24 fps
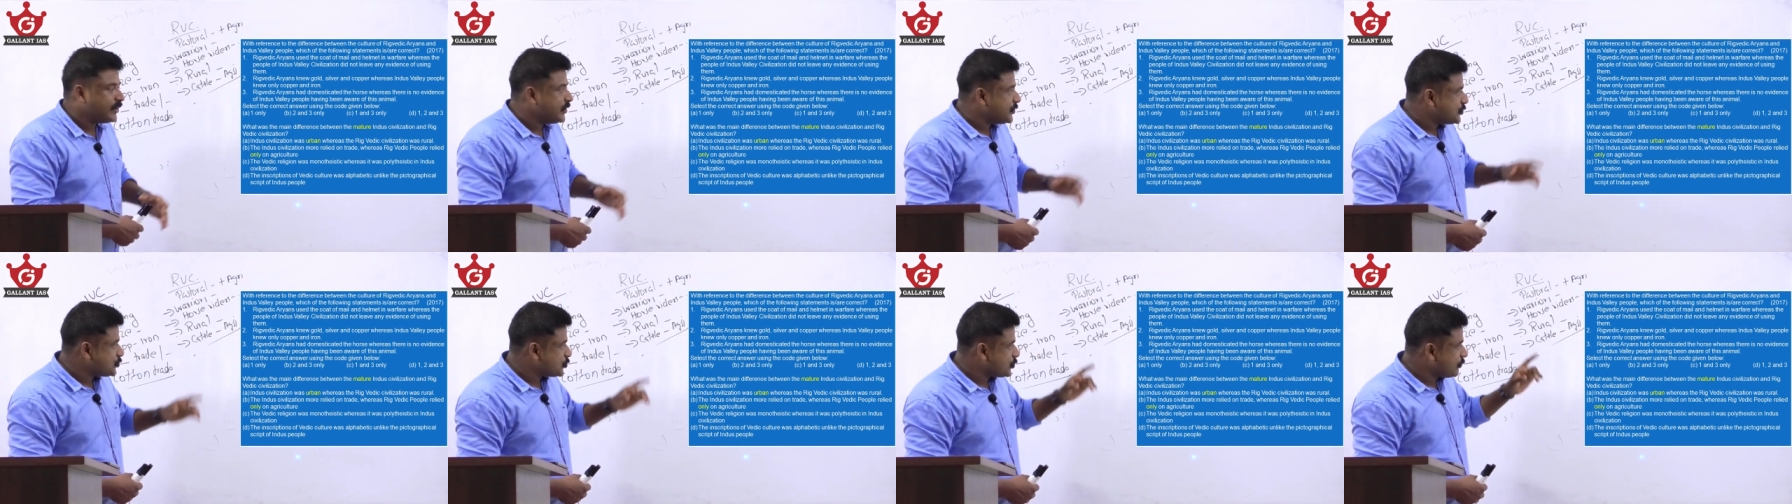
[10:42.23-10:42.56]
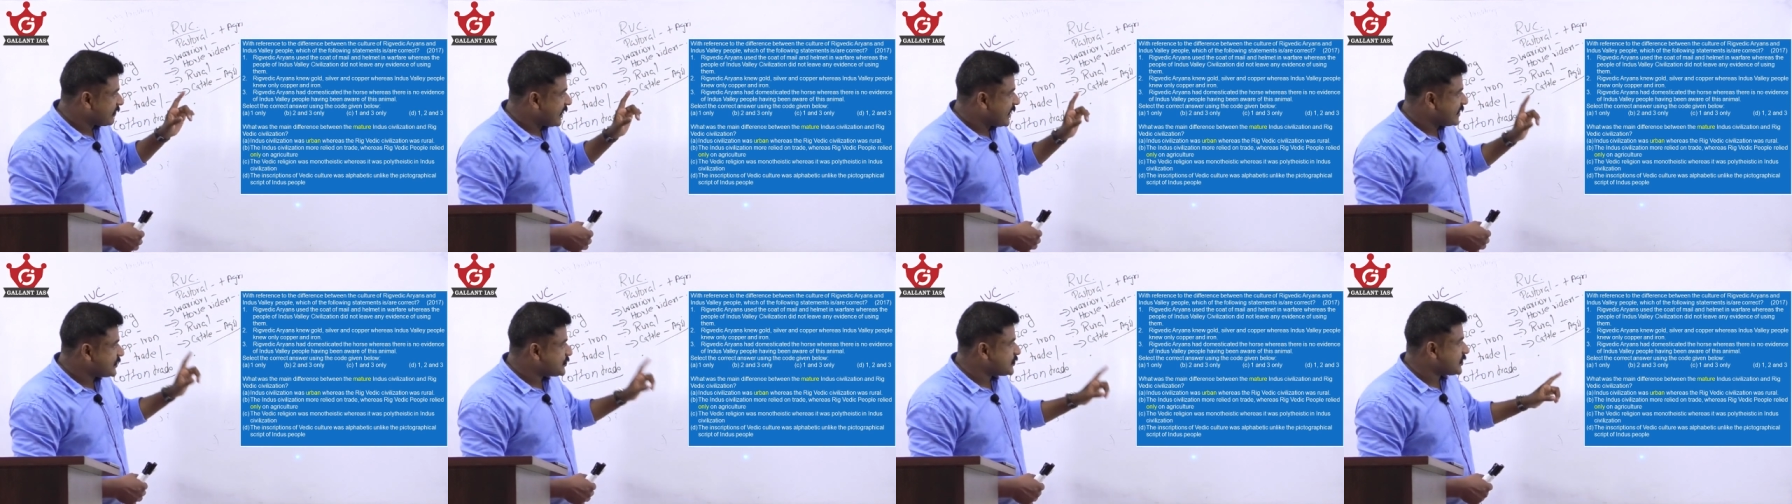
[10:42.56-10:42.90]
So
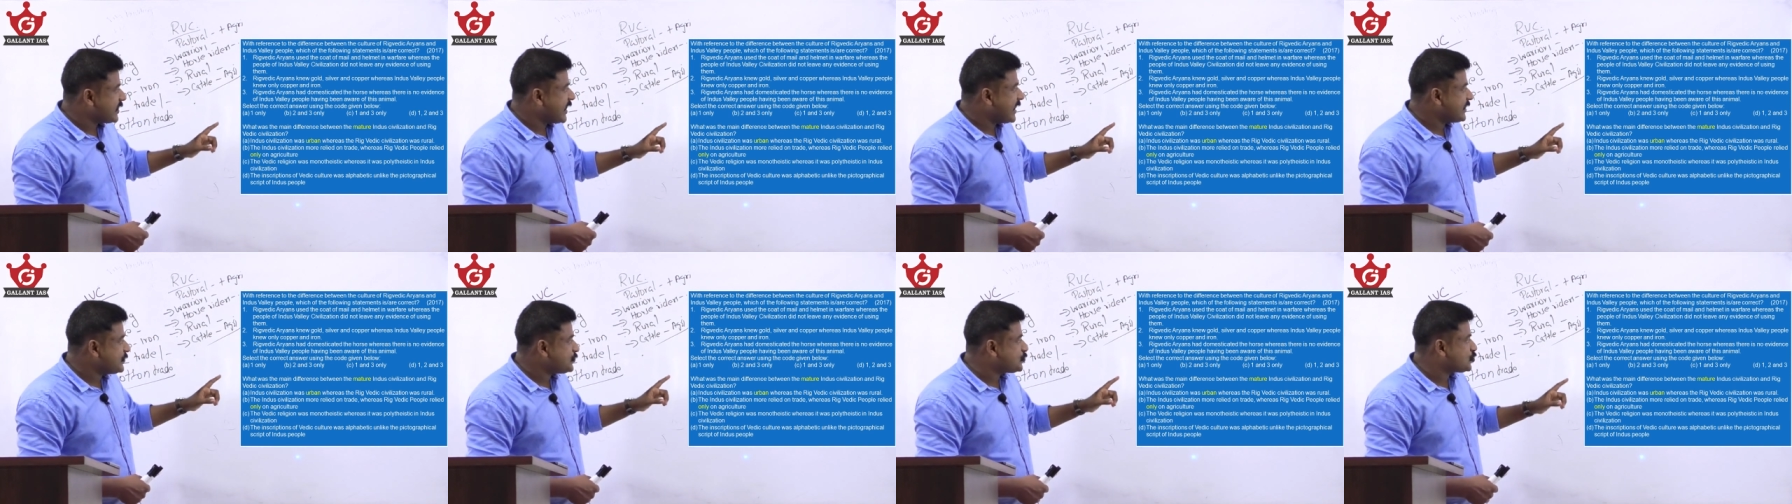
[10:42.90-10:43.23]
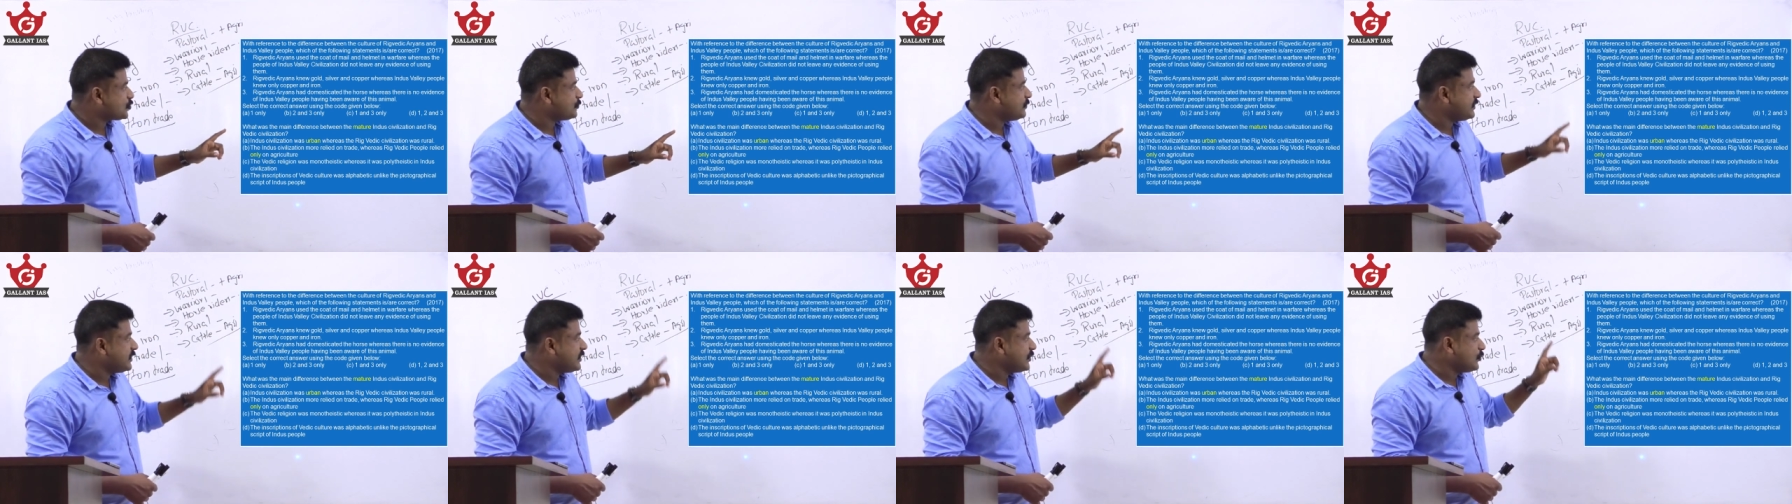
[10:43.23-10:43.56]
your answer has
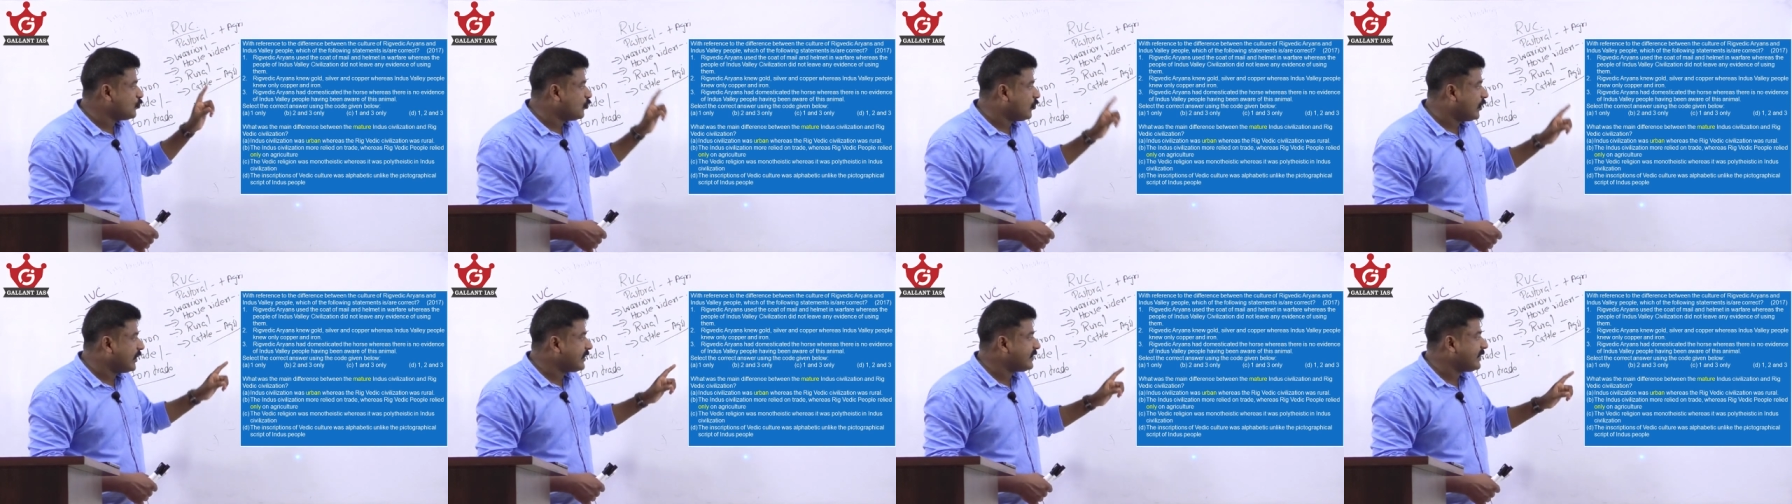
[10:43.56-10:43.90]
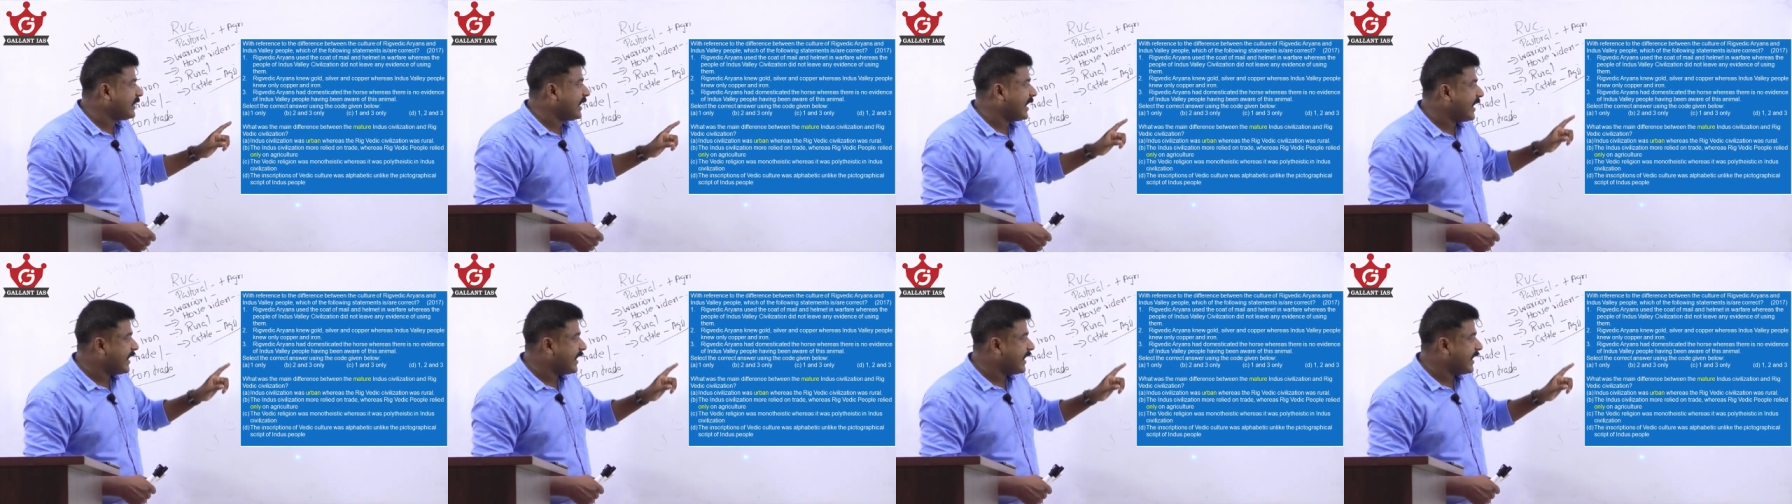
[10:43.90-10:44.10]
to be 1